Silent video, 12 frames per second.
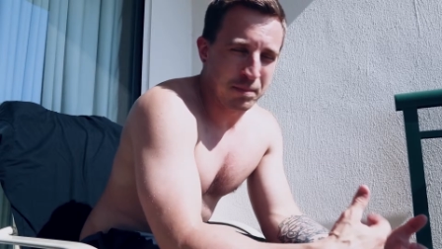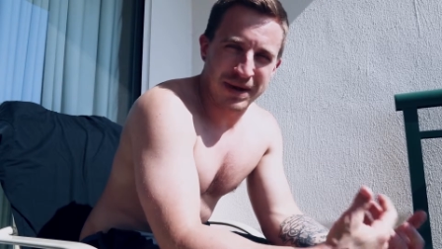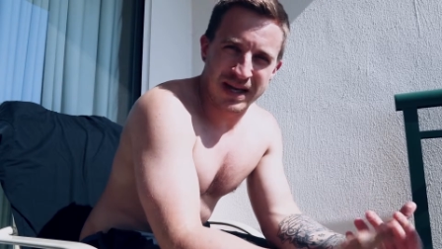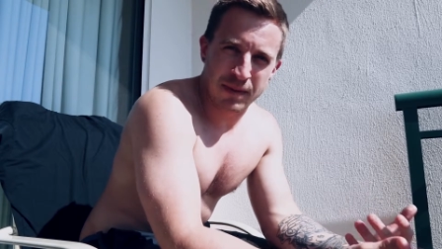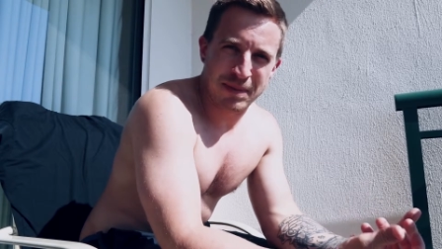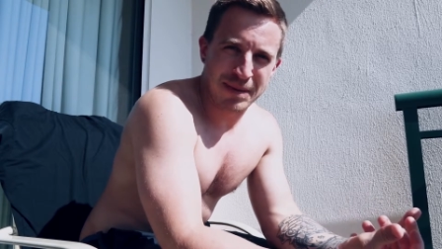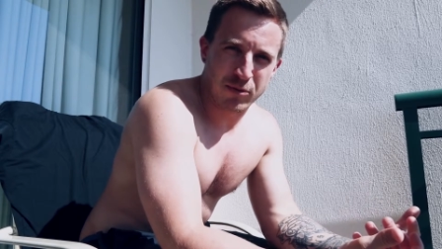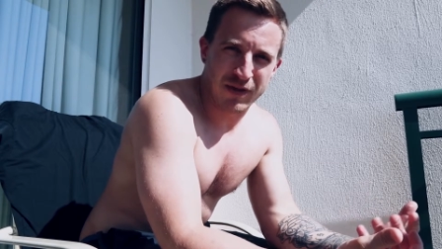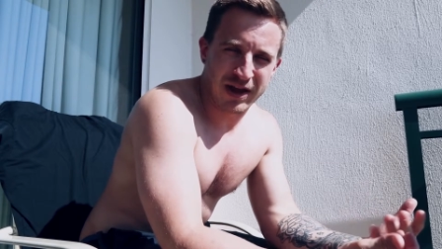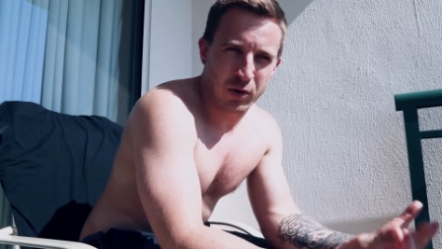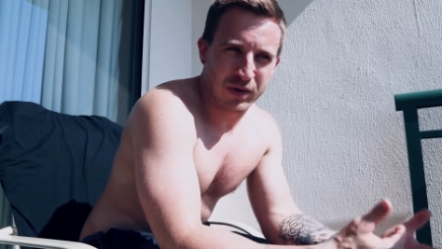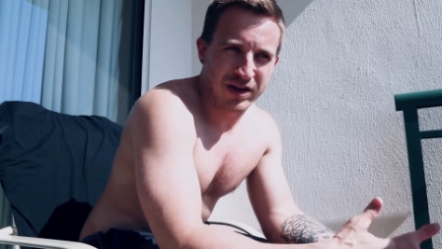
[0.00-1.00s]
meeting people
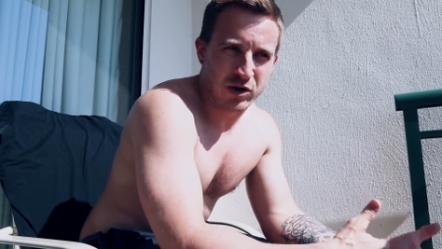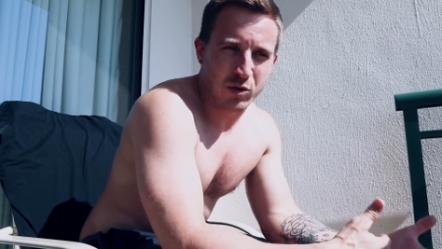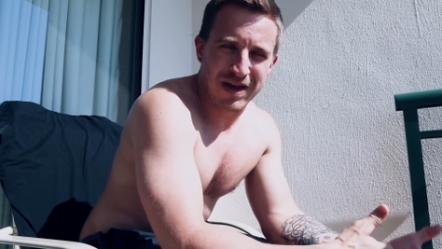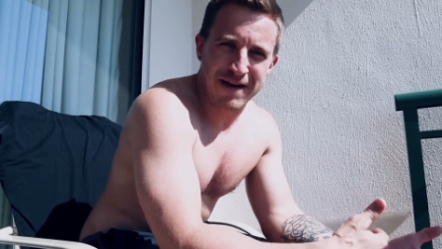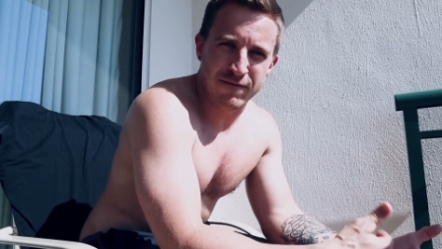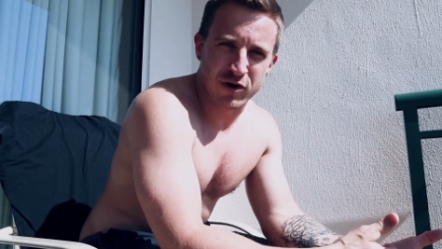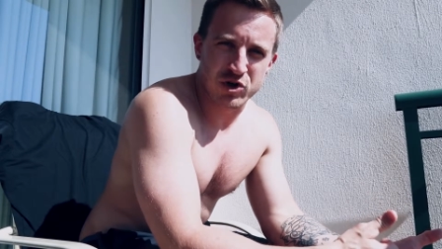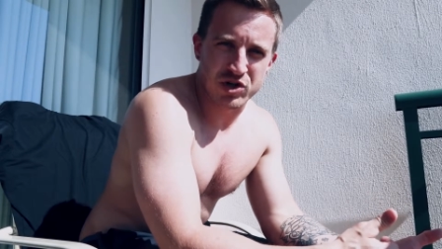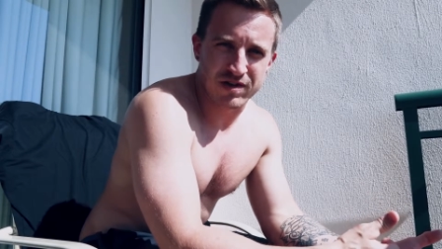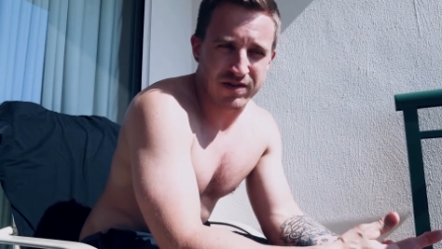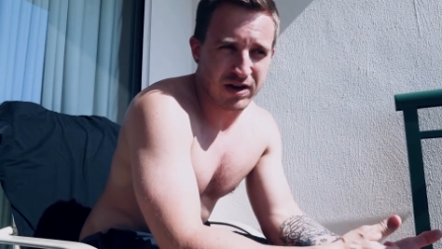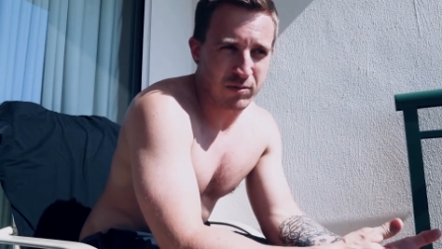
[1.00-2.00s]
that only knew that
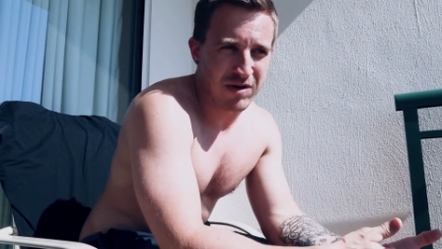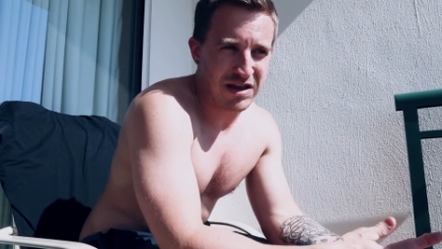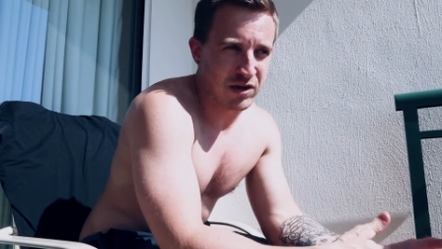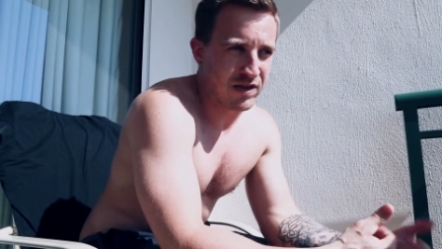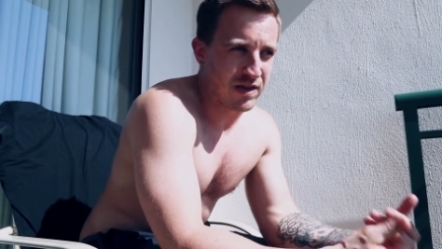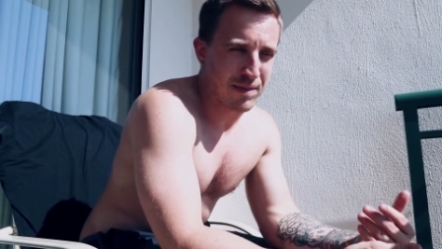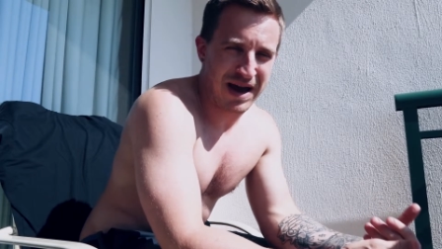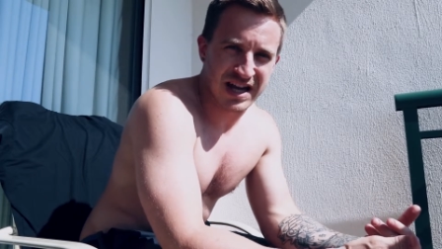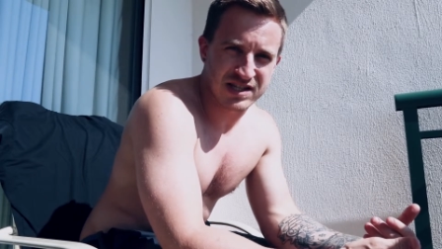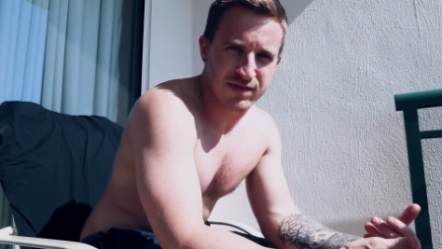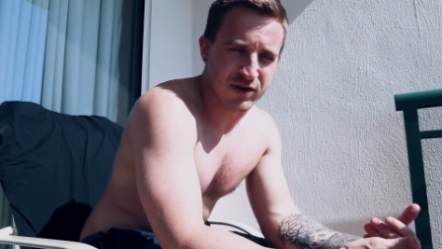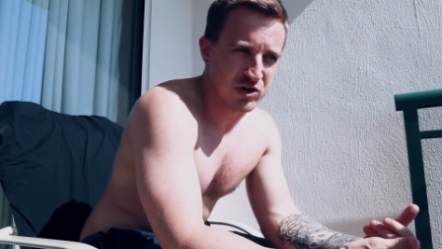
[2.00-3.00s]
version of him rather than the
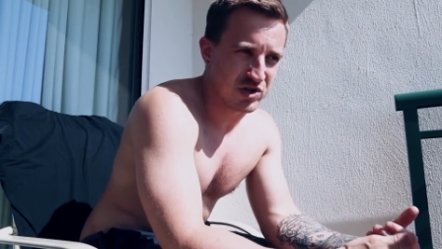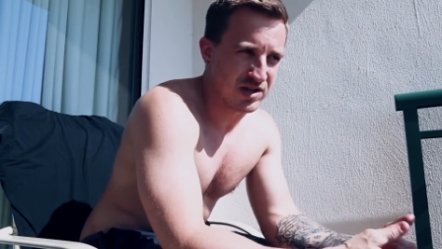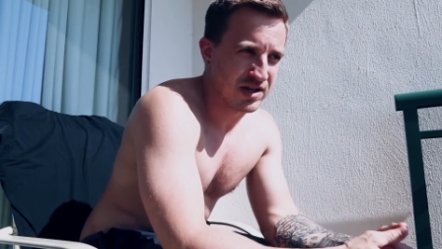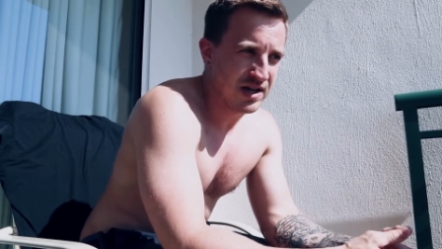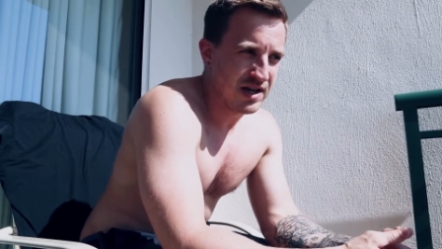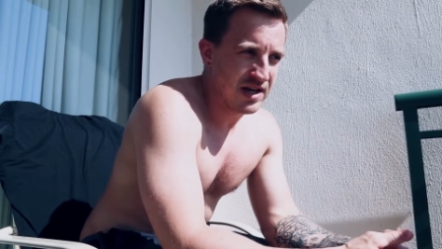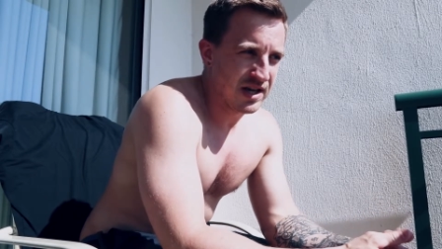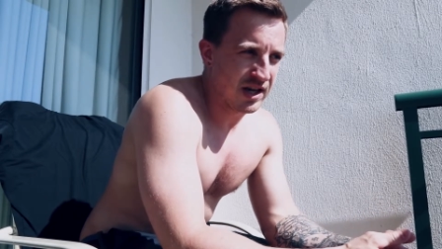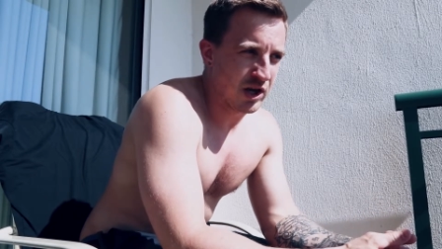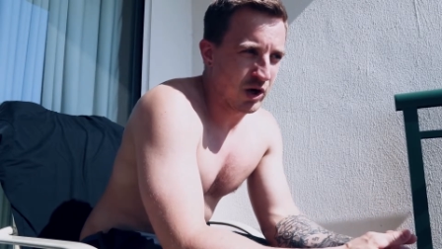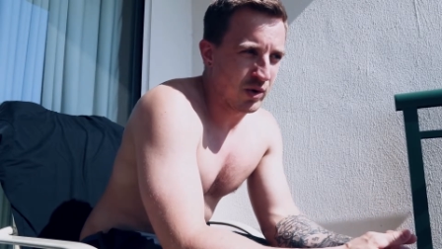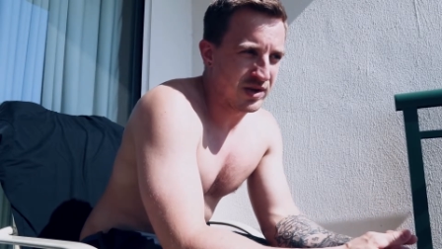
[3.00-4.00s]
past version,
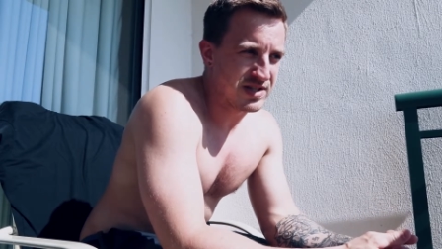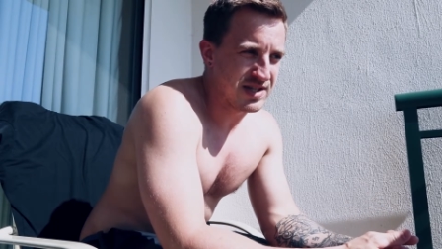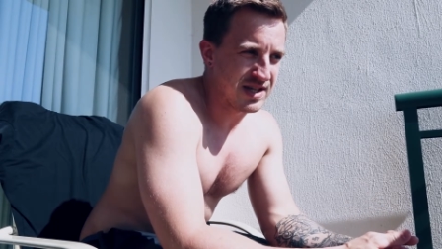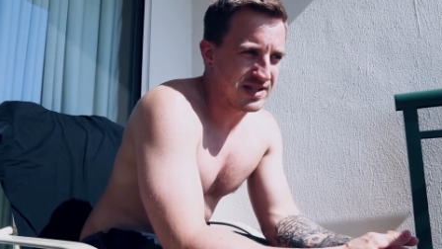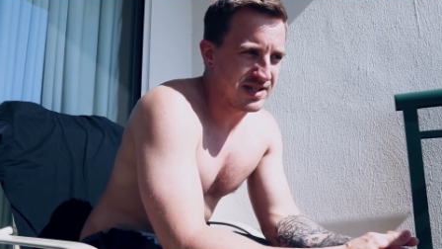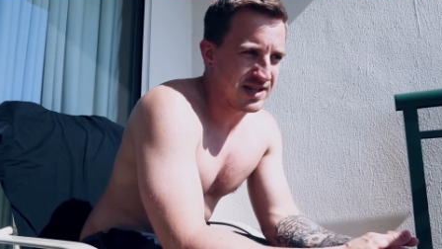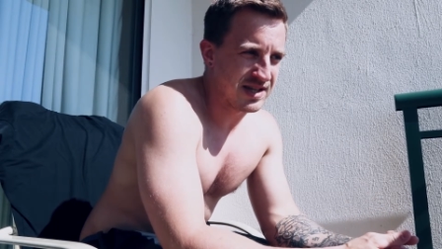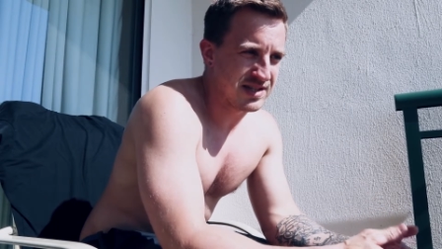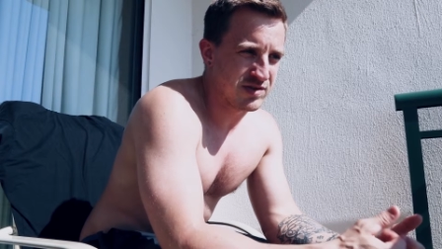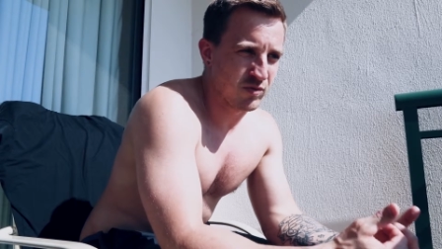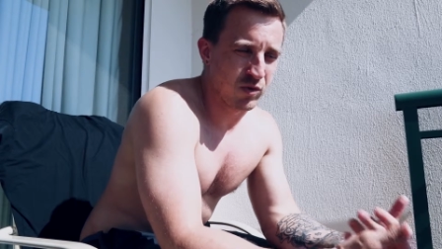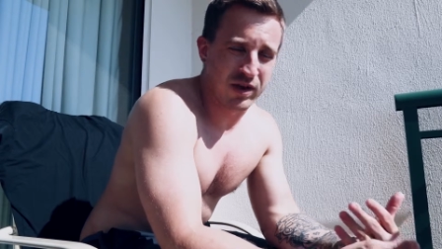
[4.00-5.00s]
you know, it's
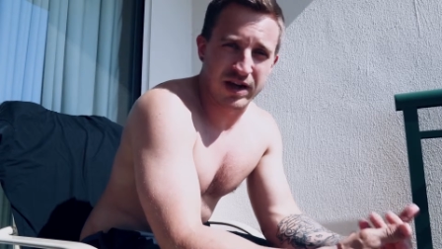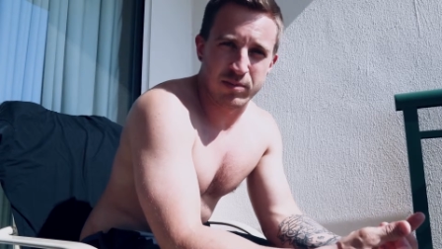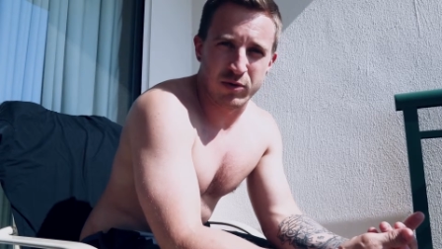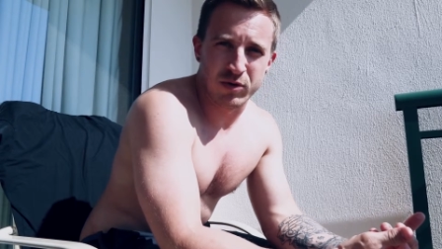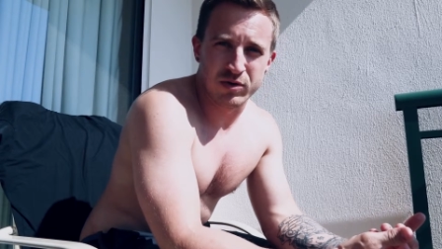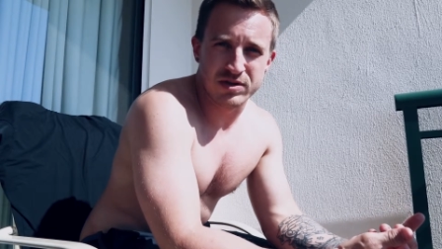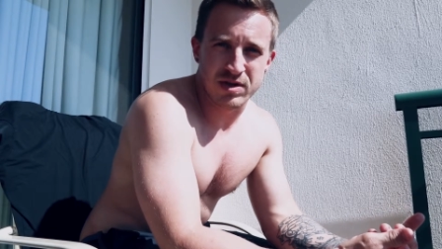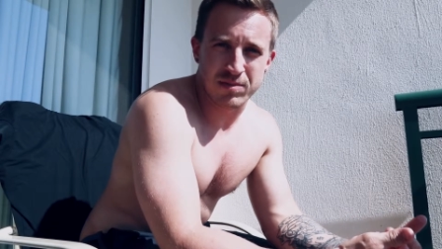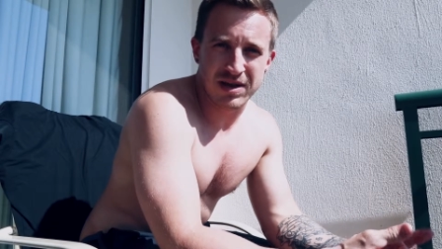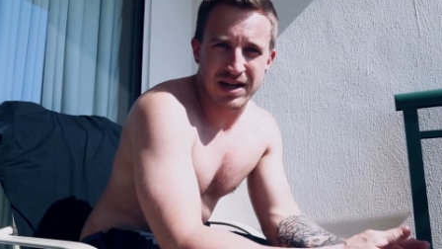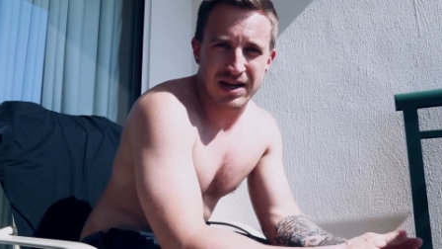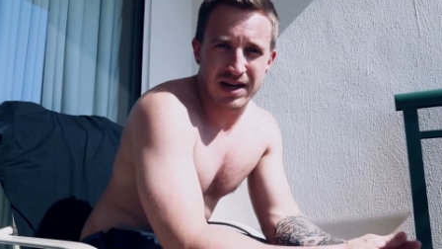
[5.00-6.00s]
relatable to
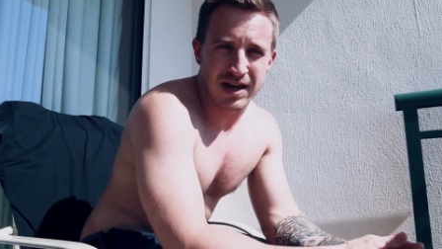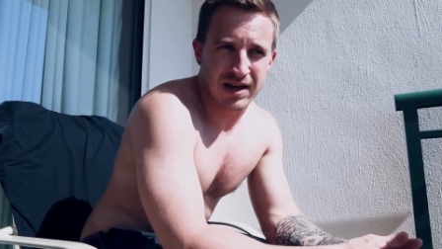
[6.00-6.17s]
me.